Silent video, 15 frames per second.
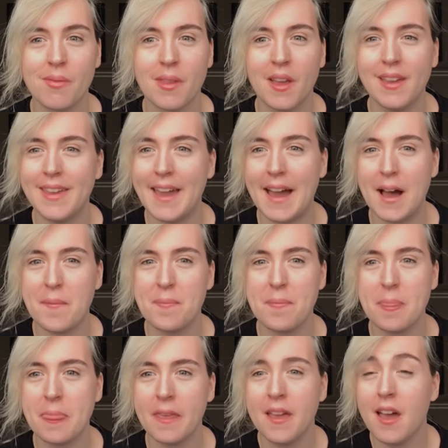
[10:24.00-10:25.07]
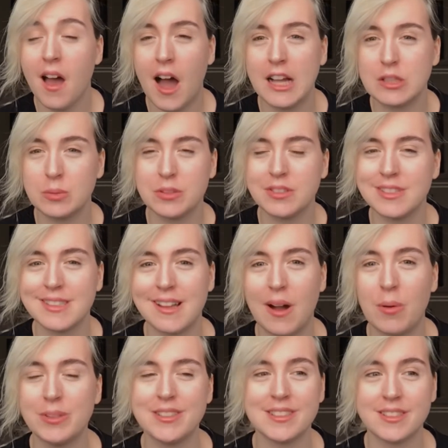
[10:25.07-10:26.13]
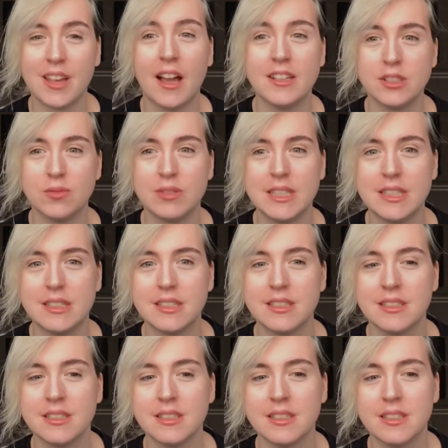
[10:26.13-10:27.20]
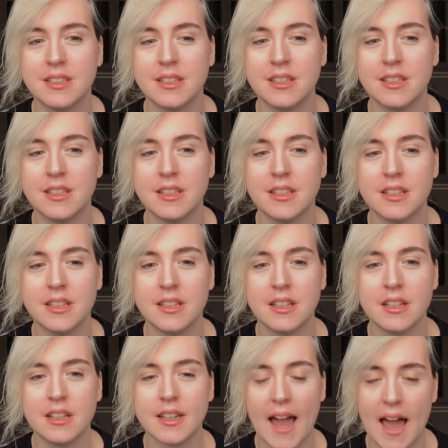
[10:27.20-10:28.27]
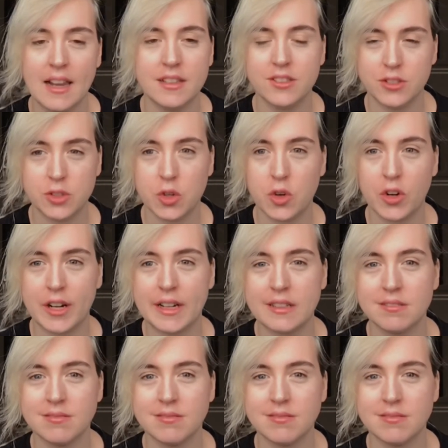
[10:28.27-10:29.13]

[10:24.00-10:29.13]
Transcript: yeah, I wasn't excited to read Catelyn's story.